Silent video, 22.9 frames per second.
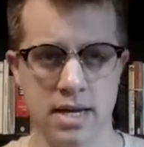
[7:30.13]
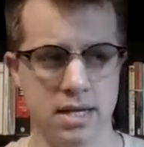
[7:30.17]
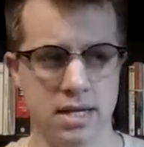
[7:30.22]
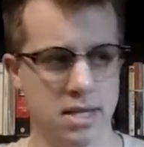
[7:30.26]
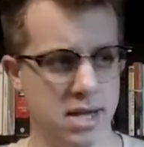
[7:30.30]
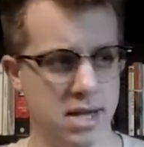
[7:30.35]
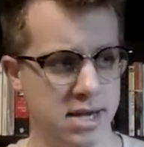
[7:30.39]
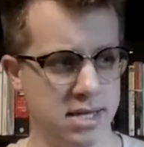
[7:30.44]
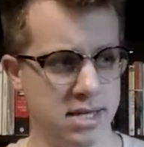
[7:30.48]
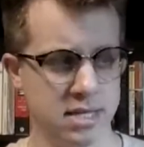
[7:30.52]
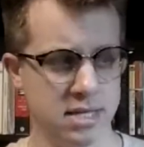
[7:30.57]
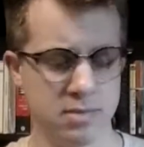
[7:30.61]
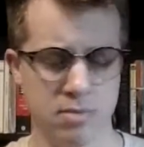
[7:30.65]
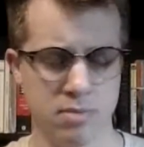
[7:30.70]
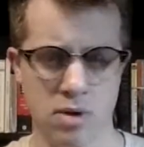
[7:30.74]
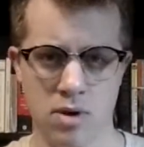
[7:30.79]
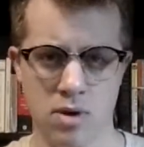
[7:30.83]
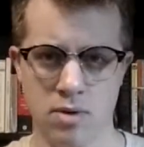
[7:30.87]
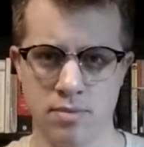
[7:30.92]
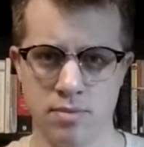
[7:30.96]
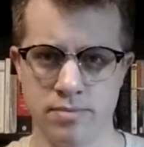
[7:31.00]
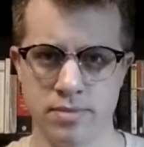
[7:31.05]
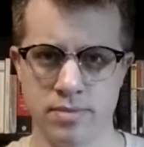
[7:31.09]
A lot of these
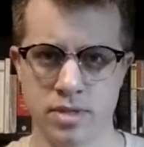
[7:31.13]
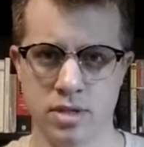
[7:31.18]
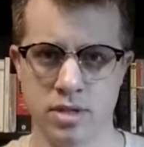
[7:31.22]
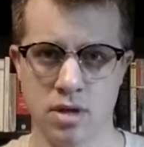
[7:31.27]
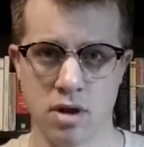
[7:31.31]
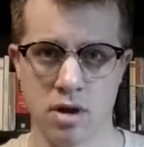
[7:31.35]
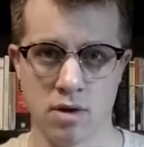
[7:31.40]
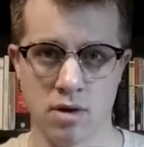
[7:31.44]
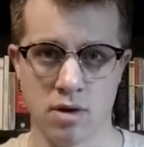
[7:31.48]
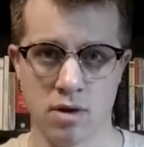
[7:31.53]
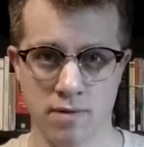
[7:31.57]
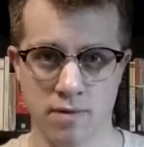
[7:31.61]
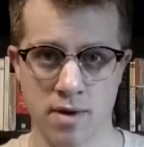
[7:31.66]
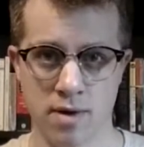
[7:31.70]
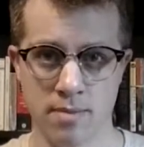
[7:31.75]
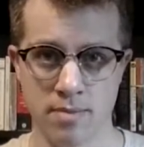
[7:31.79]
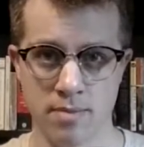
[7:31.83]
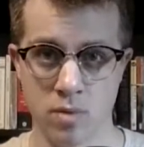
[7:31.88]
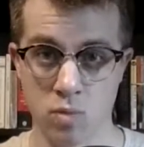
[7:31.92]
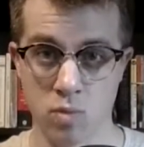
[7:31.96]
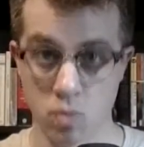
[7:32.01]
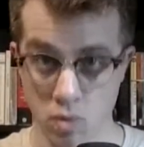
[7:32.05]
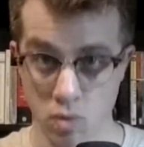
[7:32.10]
poems are from
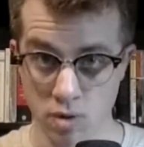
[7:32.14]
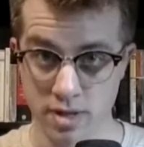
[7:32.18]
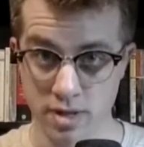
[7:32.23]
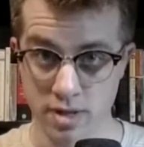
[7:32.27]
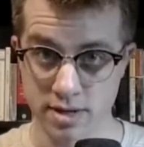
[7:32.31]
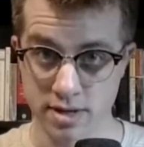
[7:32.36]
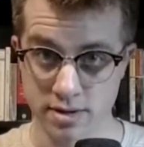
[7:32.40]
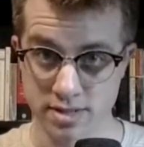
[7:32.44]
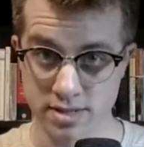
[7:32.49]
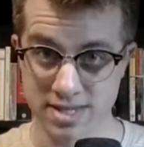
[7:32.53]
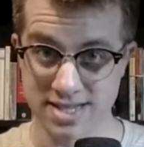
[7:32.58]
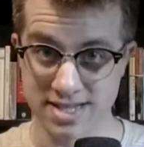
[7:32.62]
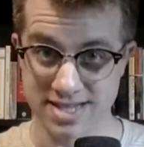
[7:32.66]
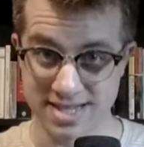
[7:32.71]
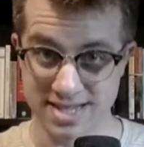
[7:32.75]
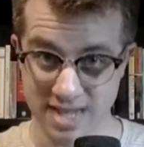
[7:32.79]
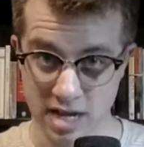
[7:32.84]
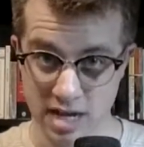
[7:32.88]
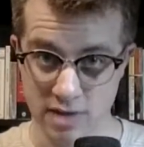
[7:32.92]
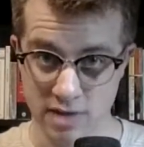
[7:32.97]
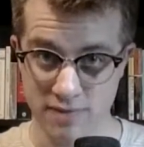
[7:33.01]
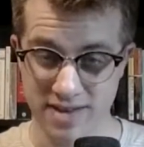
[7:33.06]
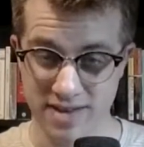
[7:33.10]
the war years
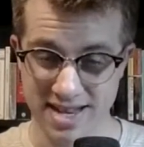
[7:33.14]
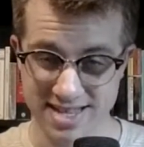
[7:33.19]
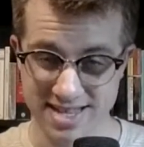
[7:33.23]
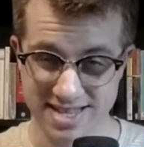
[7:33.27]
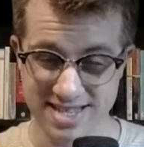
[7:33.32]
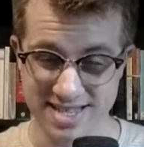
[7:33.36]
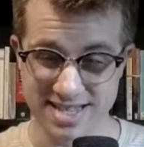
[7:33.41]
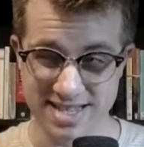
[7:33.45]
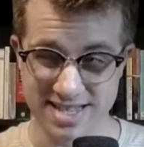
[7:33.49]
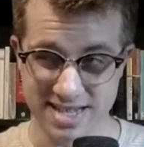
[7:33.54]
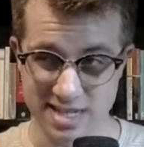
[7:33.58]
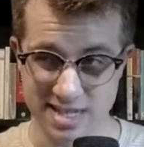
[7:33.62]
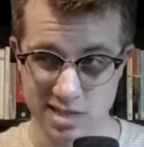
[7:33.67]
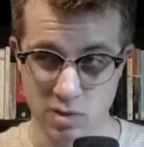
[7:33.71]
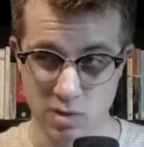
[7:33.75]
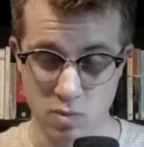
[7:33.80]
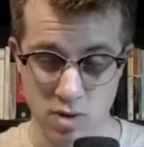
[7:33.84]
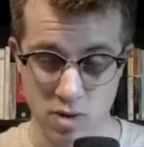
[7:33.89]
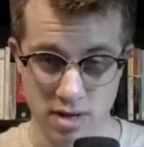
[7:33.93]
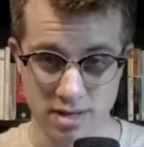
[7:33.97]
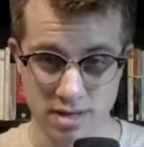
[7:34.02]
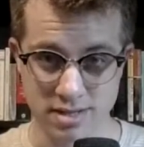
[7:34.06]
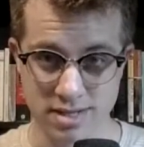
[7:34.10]
itself,
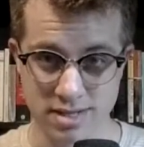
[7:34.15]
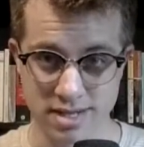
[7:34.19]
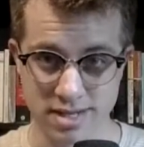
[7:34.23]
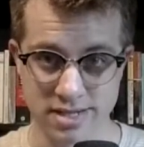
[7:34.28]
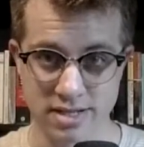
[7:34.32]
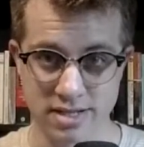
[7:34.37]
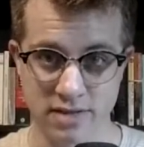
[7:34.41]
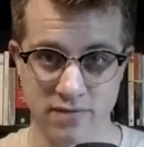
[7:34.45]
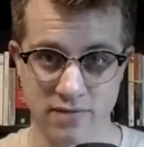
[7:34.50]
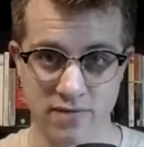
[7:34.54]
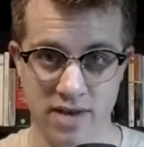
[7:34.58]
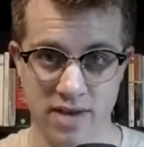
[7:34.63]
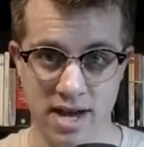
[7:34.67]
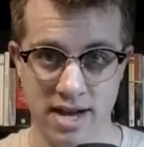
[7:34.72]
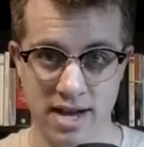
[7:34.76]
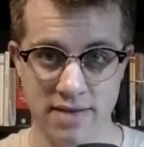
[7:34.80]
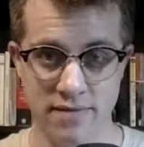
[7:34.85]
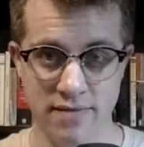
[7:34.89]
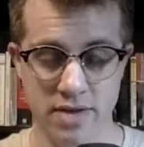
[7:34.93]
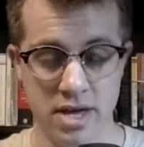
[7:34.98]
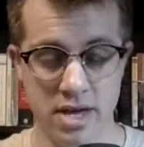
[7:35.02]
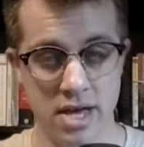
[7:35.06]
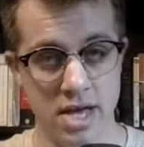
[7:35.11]
1861 and
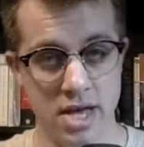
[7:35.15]
65.